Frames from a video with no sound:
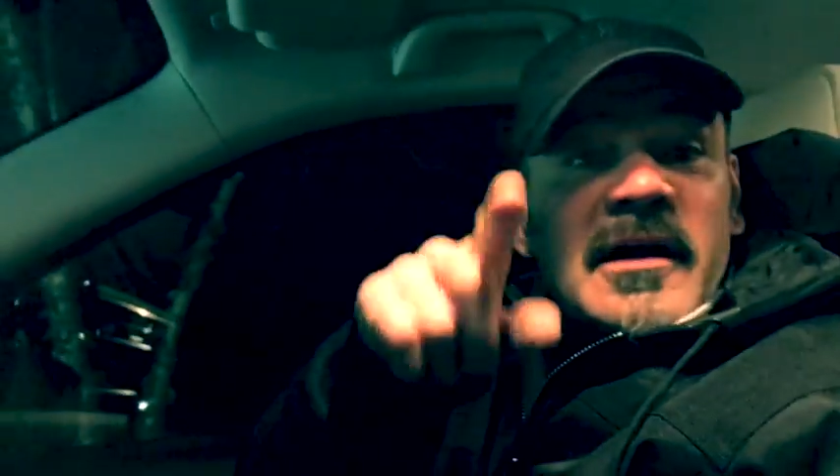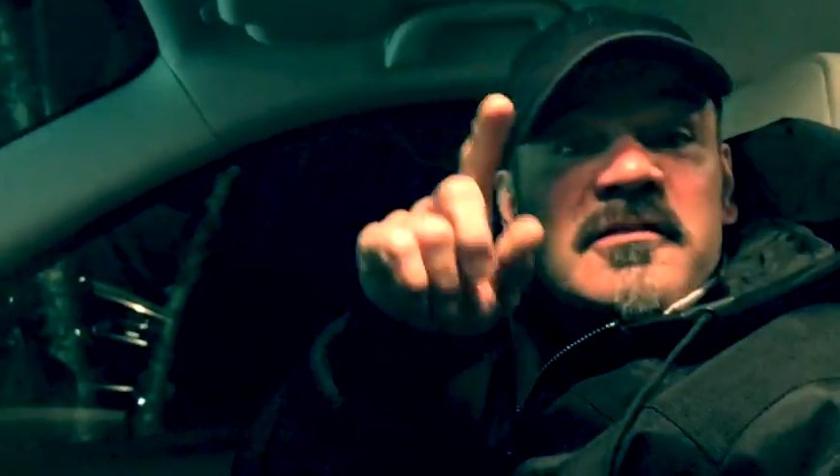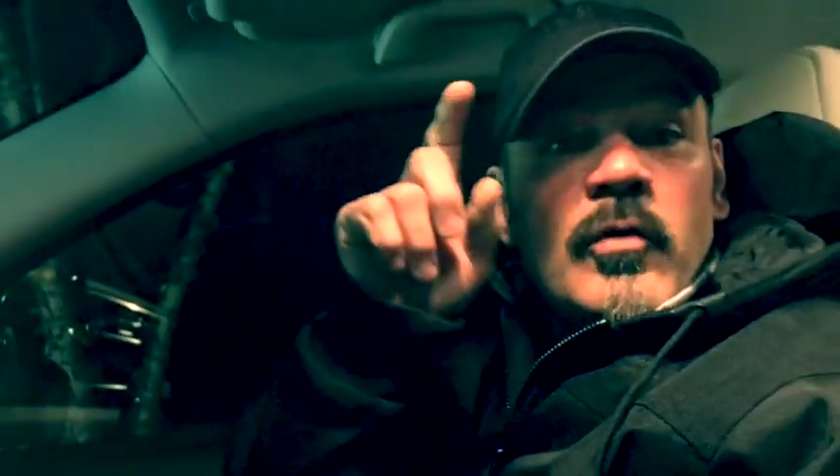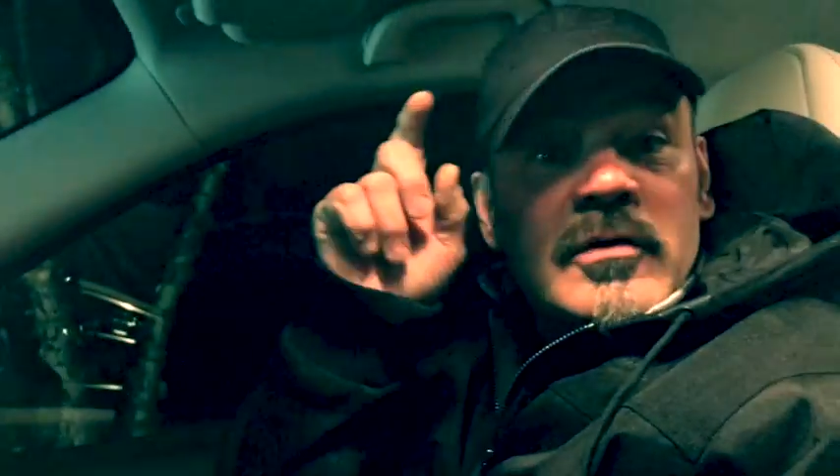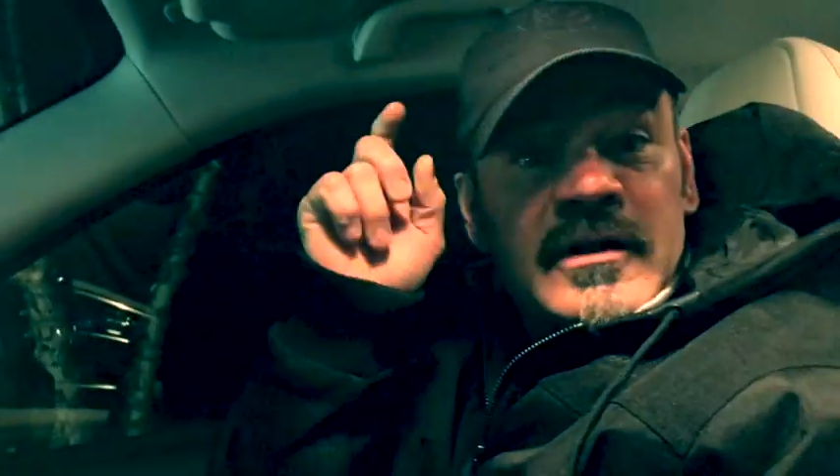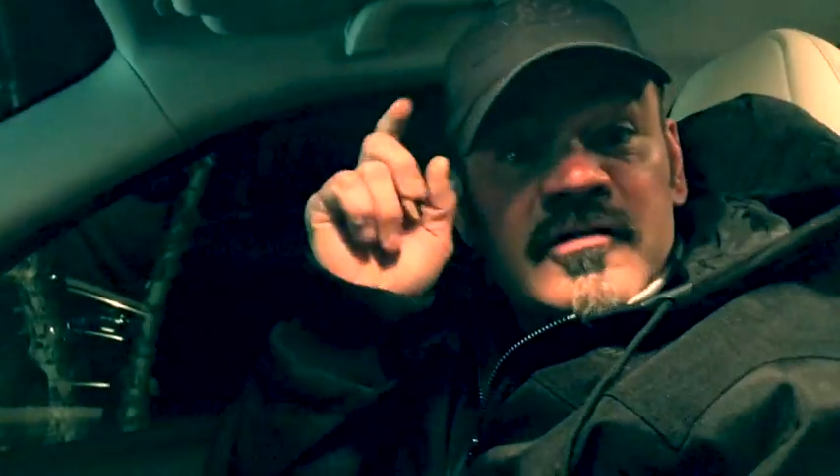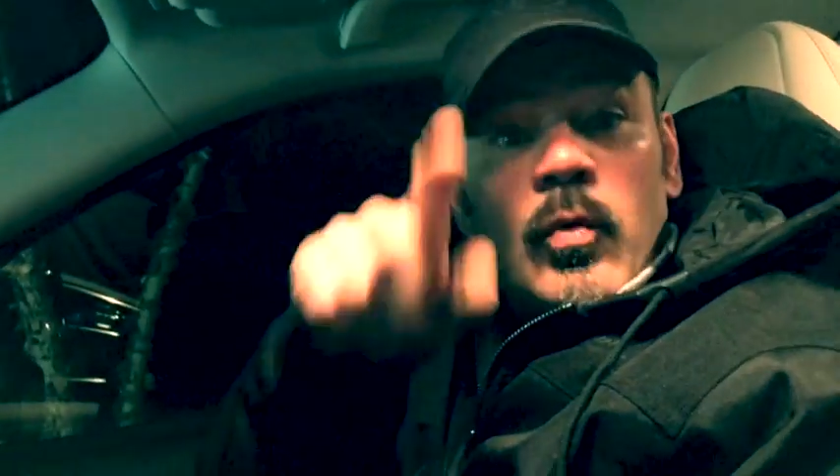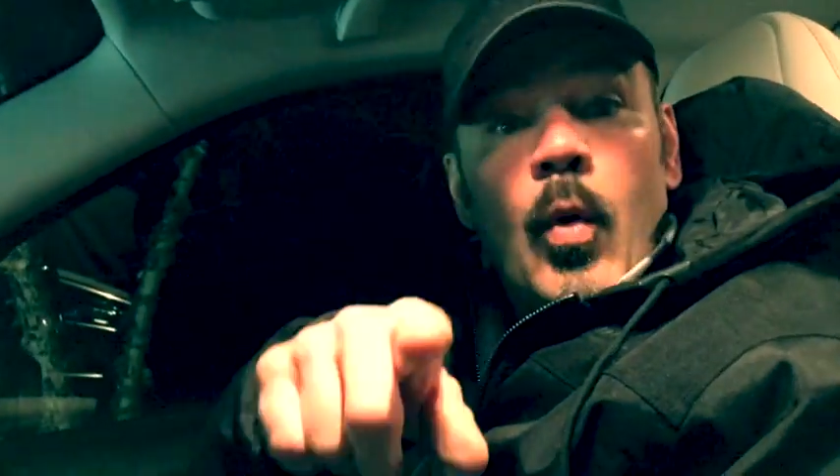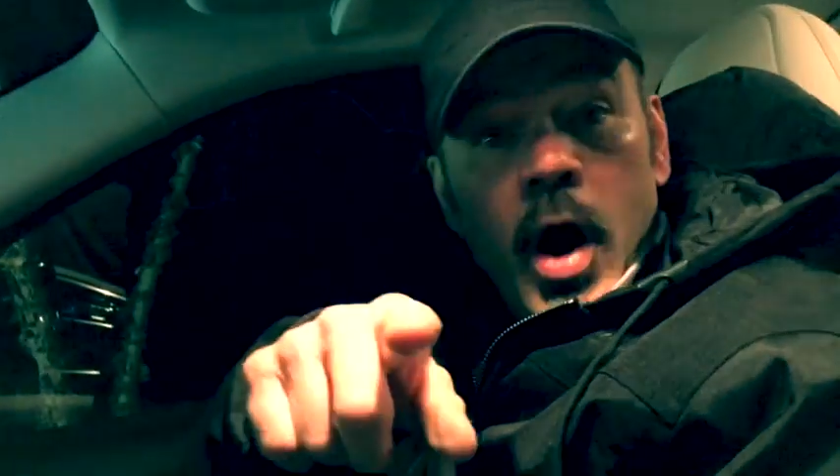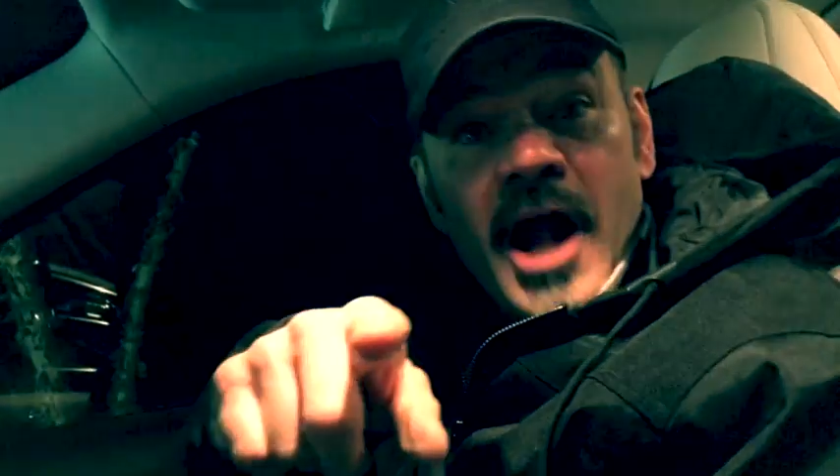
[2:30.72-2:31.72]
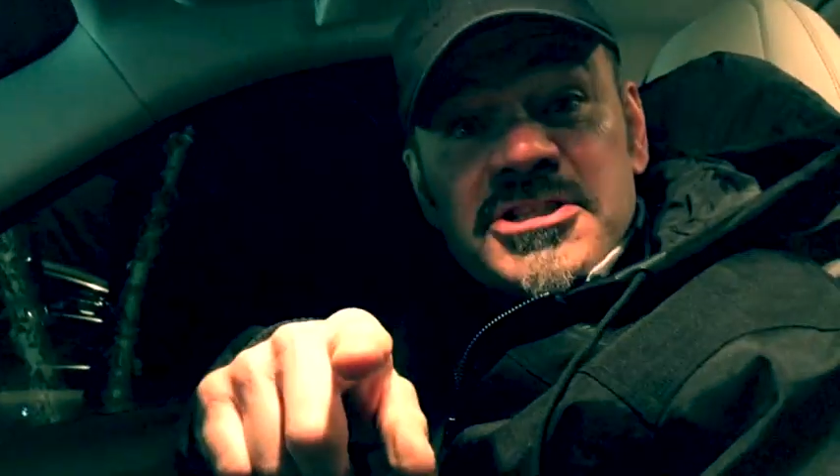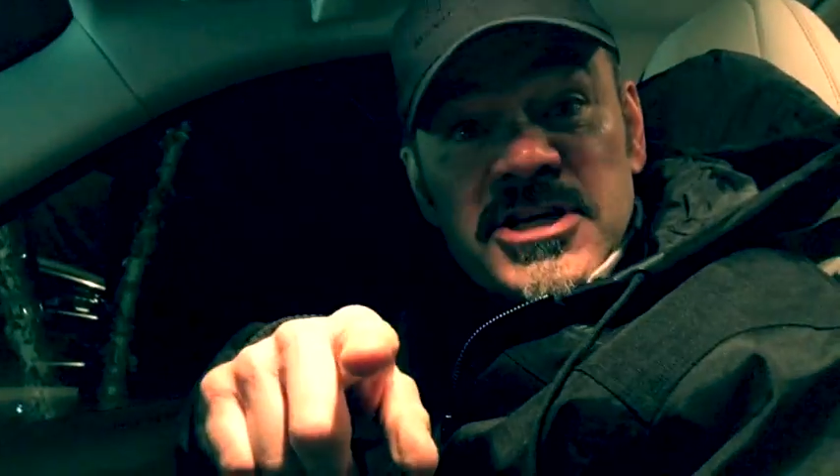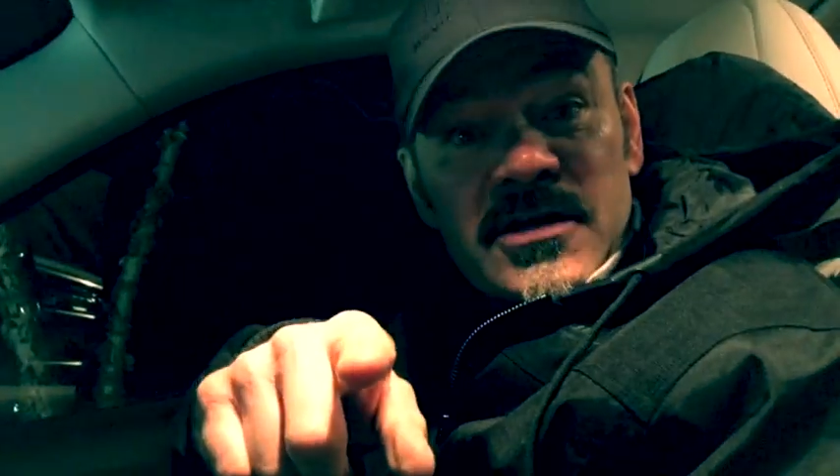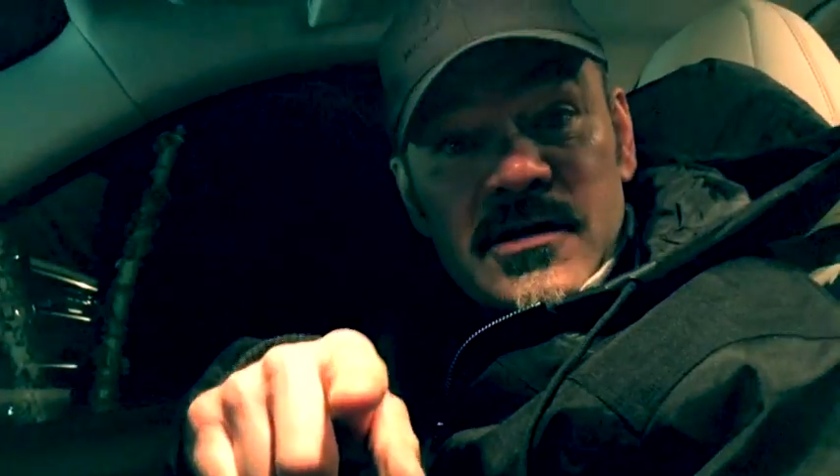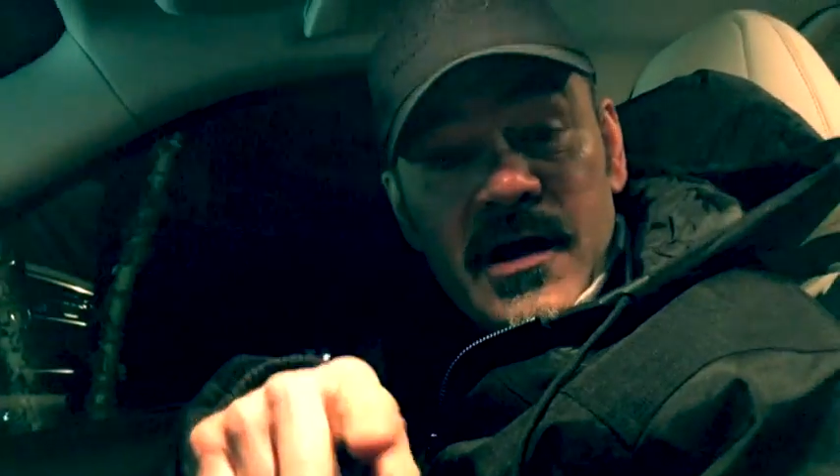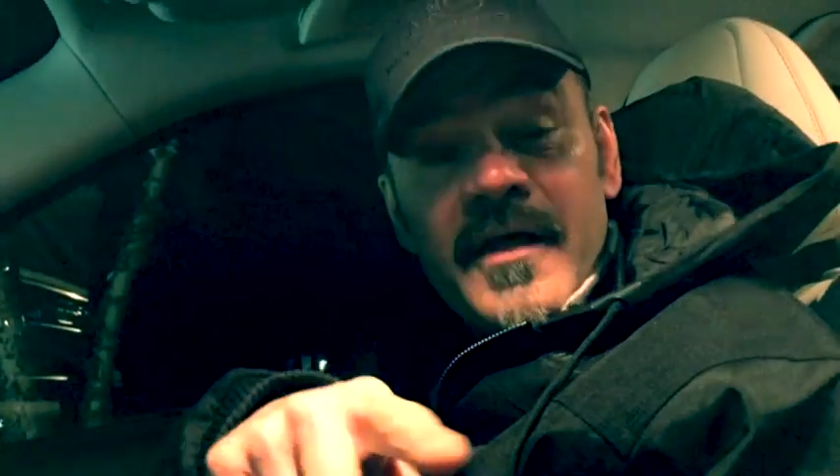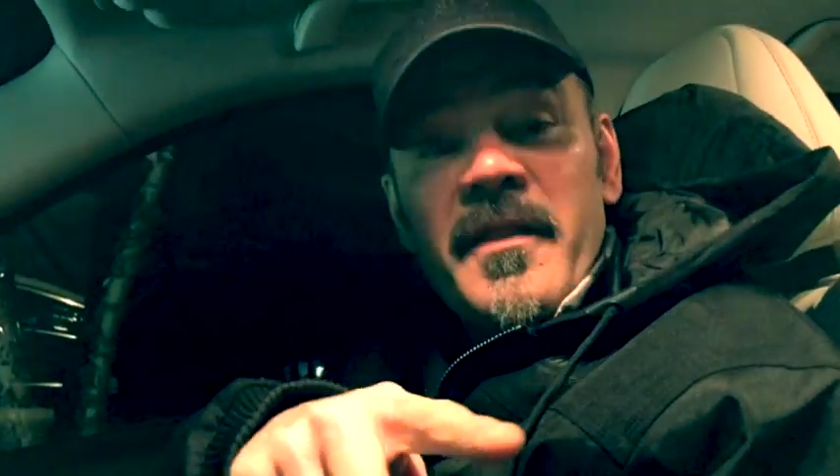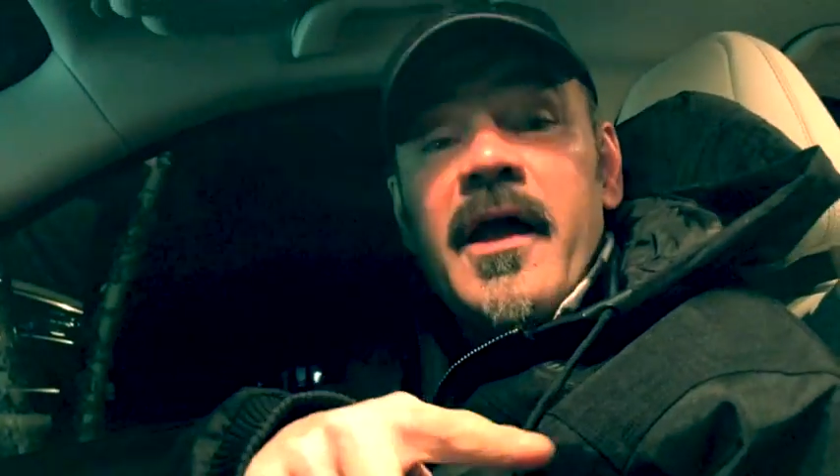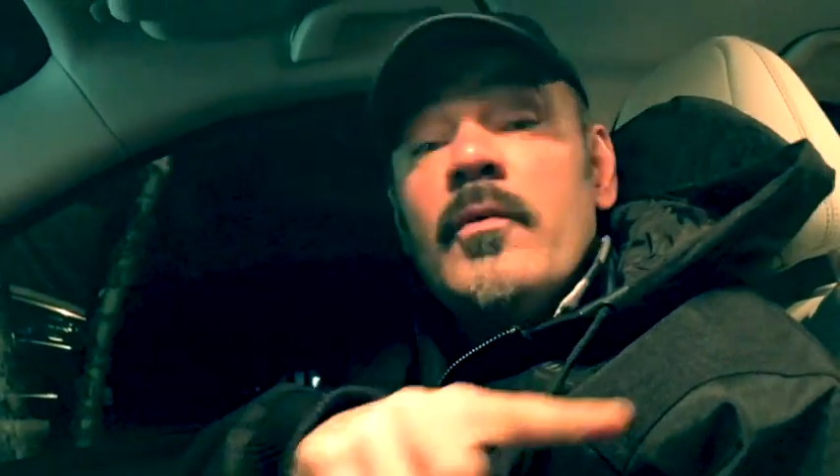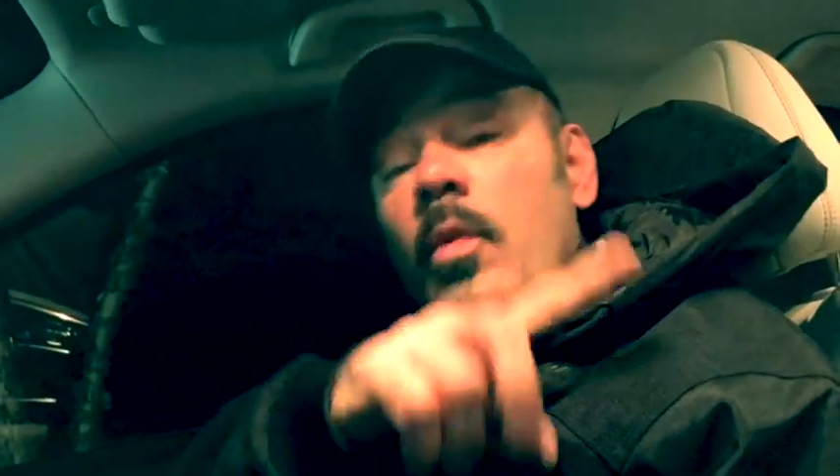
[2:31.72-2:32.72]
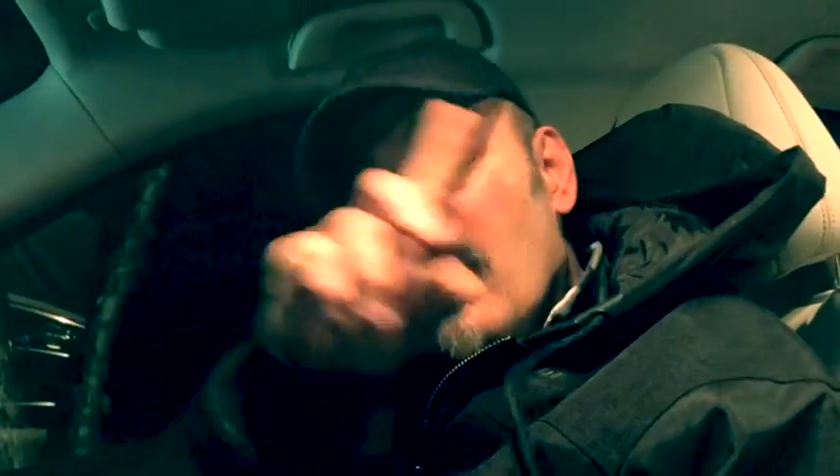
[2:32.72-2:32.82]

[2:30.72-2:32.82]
Let's, let's watch it and then